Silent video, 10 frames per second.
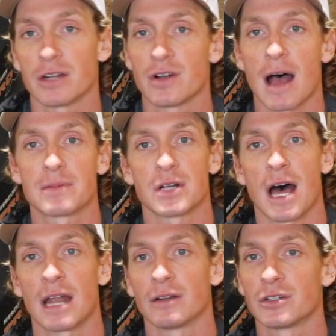a drop
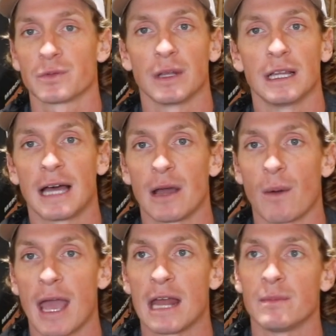shot, just really
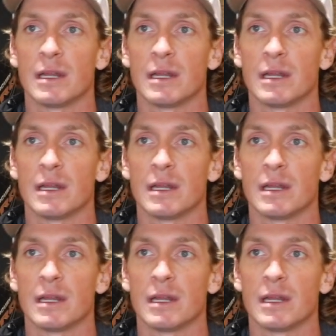lightweight.